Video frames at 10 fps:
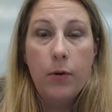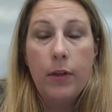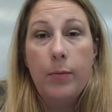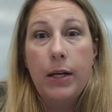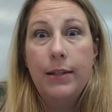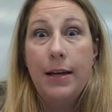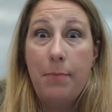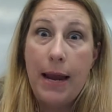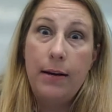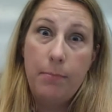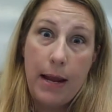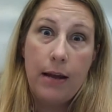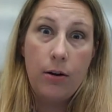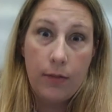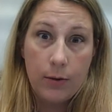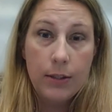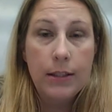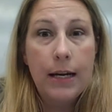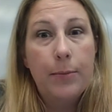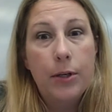Or they might say man. Are those the
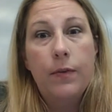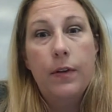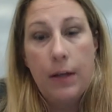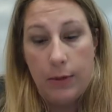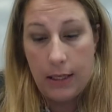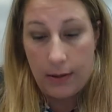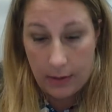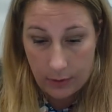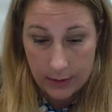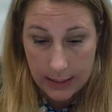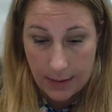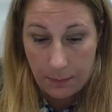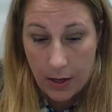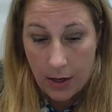same or different? And they would say they're the same.